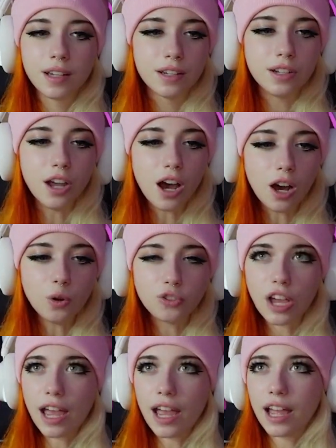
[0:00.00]
No,
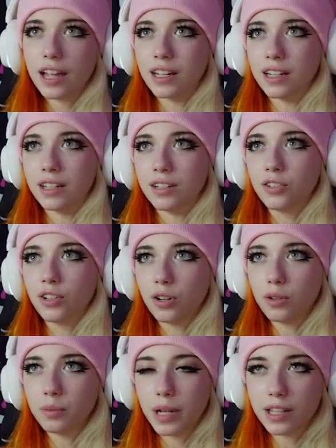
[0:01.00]
Jay!
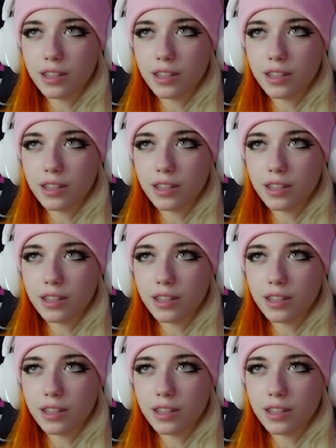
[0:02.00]
Don't make the